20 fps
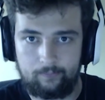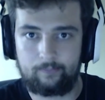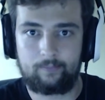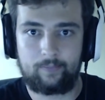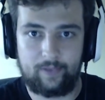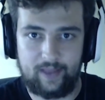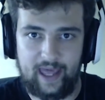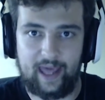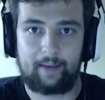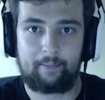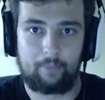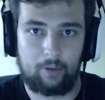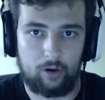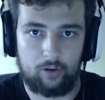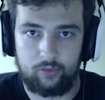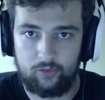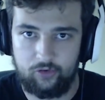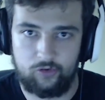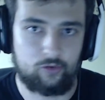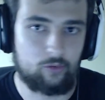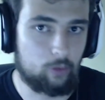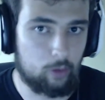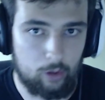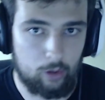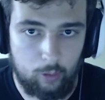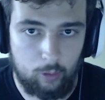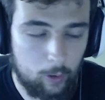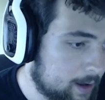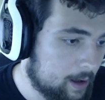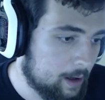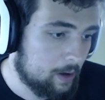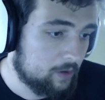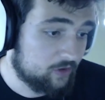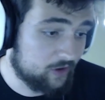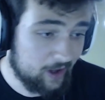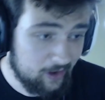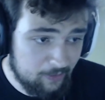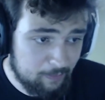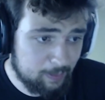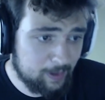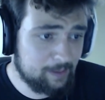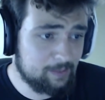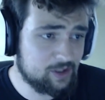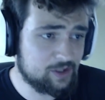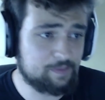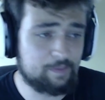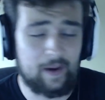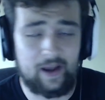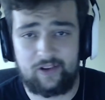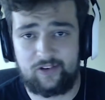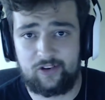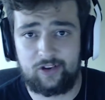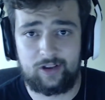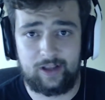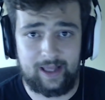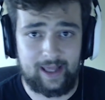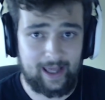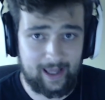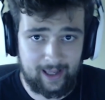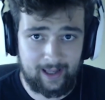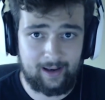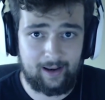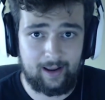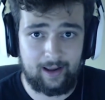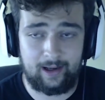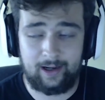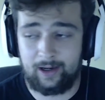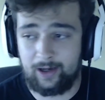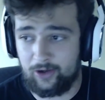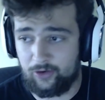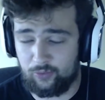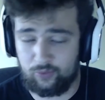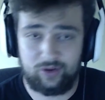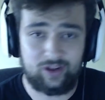game modes, quote unquote. So that's pretty much basically it. It's really